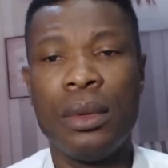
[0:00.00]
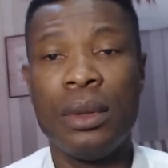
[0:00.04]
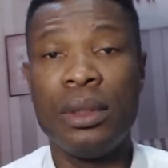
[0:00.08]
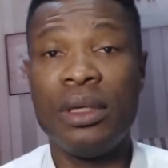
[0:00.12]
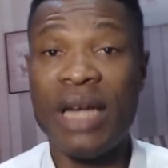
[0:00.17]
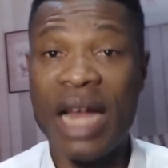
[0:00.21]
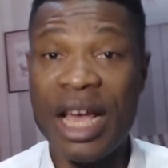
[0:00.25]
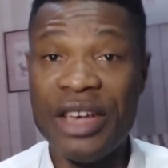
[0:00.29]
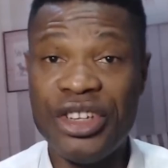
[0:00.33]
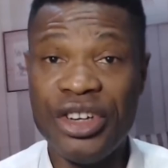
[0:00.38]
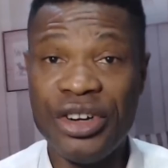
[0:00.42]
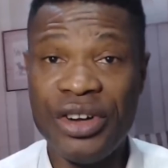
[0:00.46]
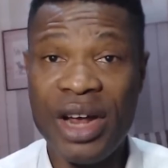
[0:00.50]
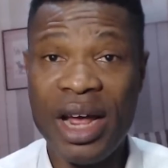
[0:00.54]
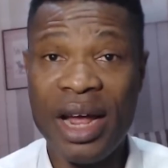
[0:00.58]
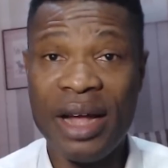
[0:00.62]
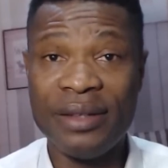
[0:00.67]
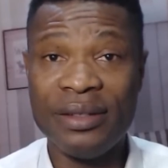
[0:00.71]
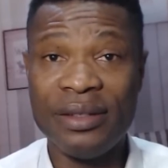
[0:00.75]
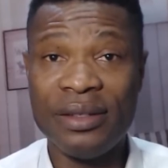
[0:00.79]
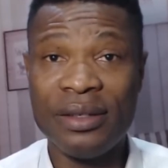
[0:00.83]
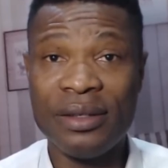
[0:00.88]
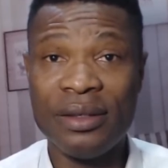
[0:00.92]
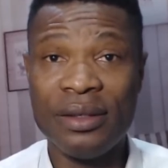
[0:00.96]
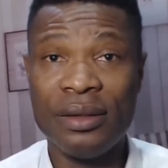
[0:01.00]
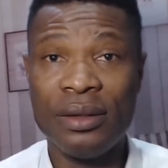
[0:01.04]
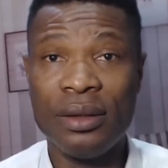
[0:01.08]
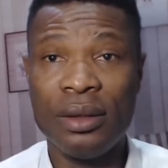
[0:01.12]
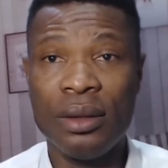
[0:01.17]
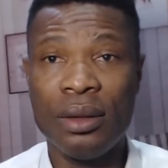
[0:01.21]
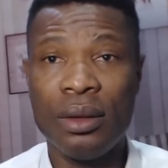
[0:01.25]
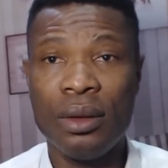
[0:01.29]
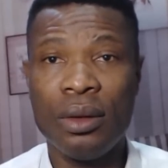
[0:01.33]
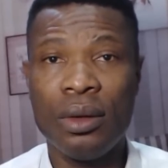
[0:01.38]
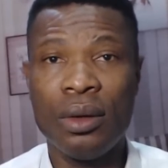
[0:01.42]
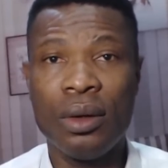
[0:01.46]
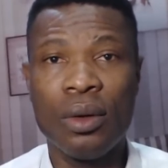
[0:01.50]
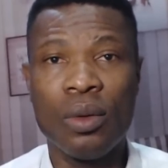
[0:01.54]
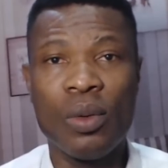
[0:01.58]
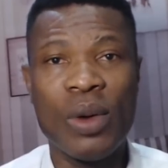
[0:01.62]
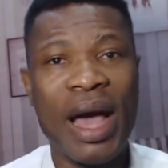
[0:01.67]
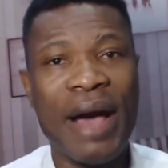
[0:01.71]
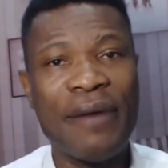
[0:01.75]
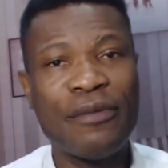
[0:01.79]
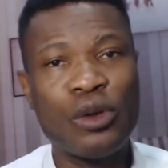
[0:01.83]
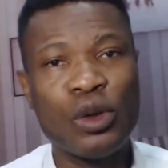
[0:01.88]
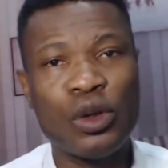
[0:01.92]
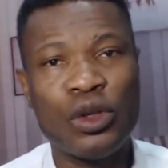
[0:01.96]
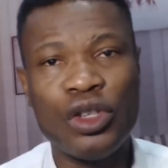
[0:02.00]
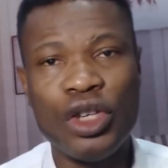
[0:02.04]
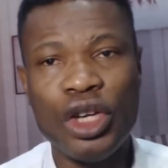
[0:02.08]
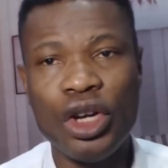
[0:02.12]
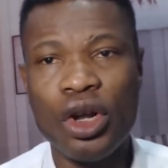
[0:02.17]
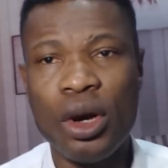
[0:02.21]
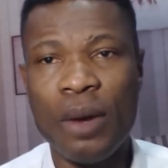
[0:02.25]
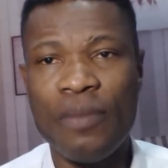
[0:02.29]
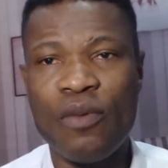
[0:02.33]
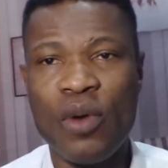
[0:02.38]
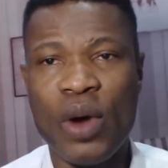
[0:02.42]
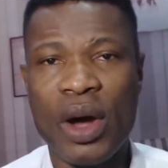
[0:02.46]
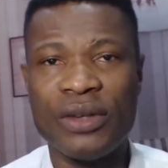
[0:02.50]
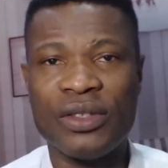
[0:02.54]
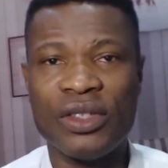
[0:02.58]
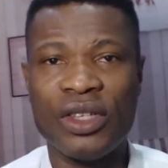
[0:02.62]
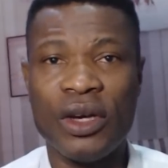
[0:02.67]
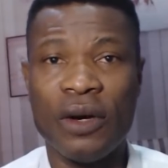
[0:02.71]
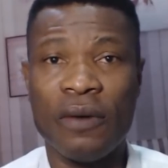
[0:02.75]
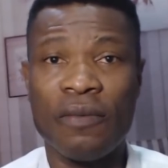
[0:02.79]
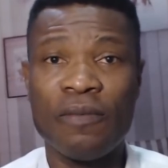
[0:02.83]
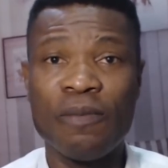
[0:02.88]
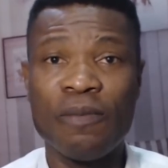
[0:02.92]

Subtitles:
Nigerians, we have to sit up for ourselves.